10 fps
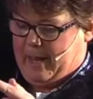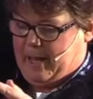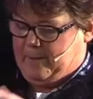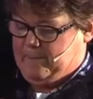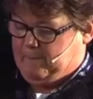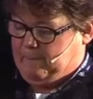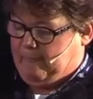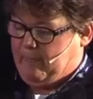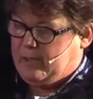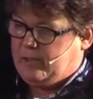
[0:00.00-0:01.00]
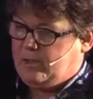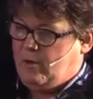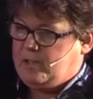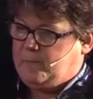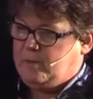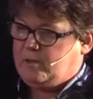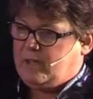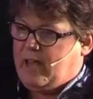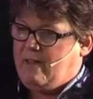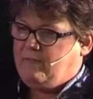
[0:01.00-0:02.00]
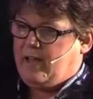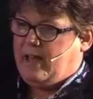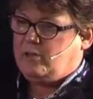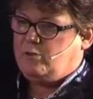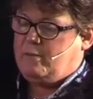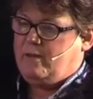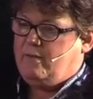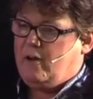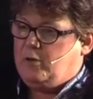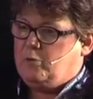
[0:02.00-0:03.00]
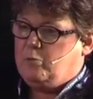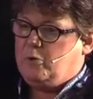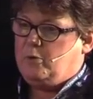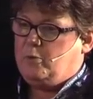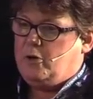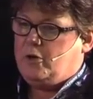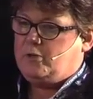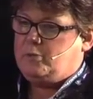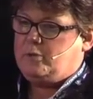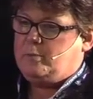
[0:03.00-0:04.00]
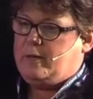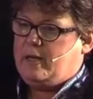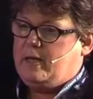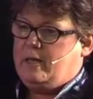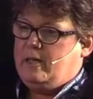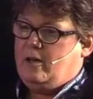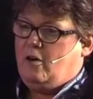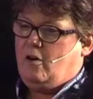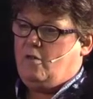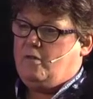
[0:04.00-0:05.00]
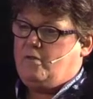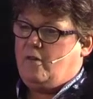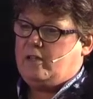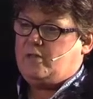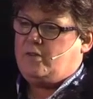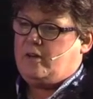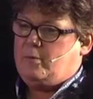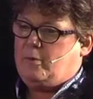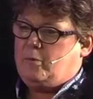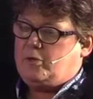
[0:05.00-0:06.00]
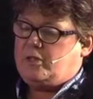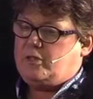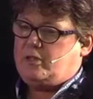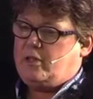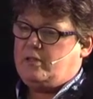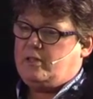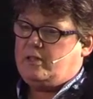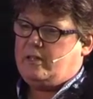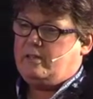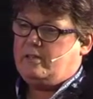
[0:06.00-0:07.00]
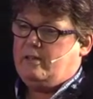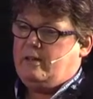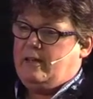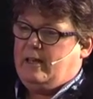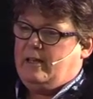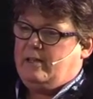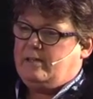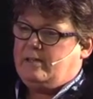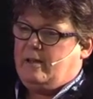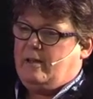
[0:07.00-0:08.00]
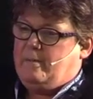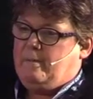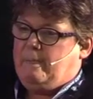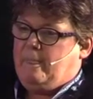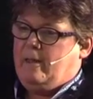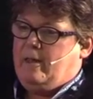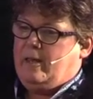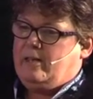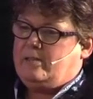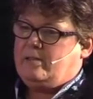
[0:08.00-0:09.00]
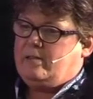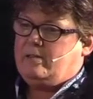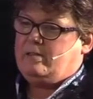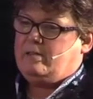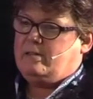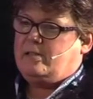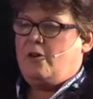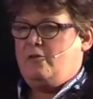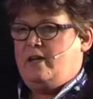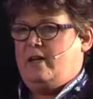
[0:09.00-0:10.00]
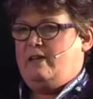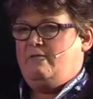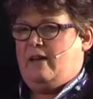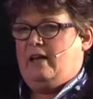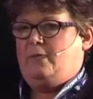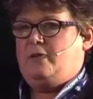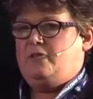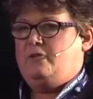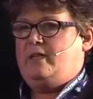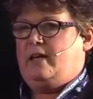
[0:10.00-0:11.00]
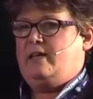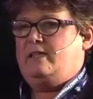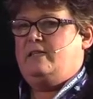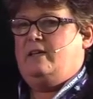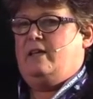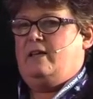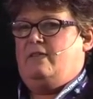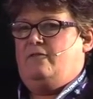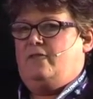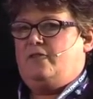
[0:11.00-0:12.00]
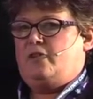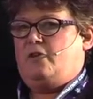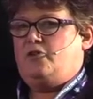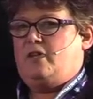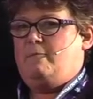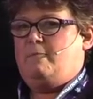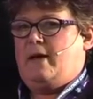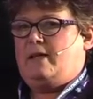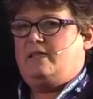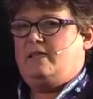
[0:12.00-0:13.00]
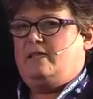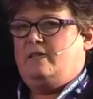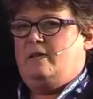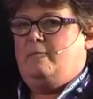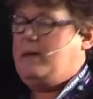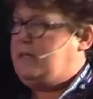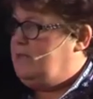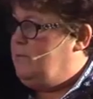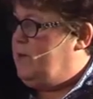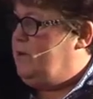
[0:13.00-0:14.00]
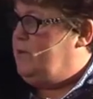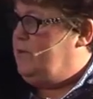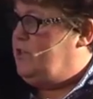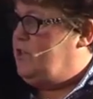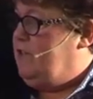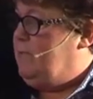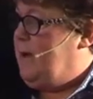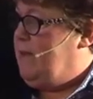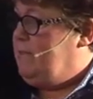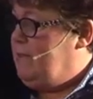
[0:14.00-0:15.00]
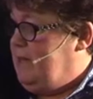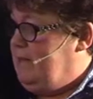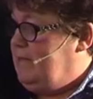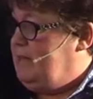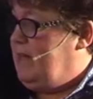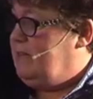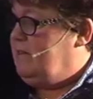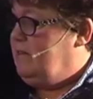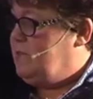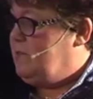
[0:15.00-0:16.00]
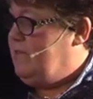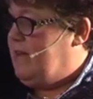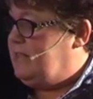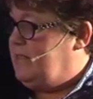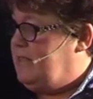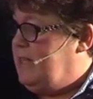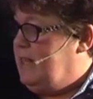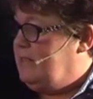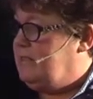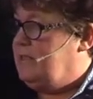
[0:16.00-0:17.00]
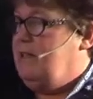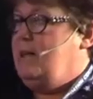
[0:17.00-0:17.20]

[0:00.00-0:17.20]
Um, so I suppose the caveat or my final word would be uh, of advice for anyone wanting to go into this is, um, is that there's only any value in doing it if the social impact is better than we could have achieved by other means. That's our sort of acid test.